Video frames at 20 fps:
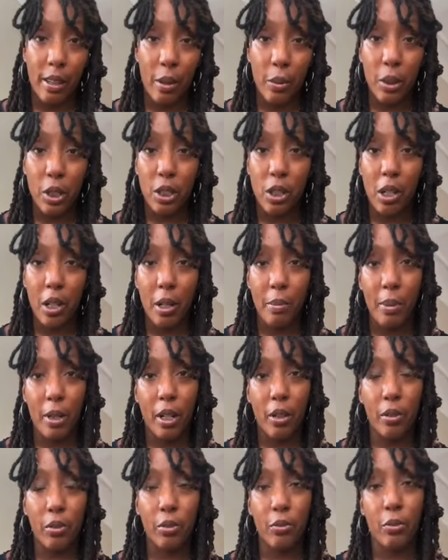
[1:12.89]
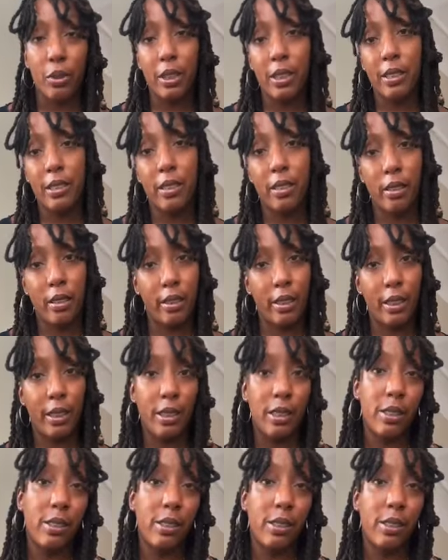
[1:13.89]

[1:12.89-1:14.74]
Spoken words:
I want to talk about what is healing, is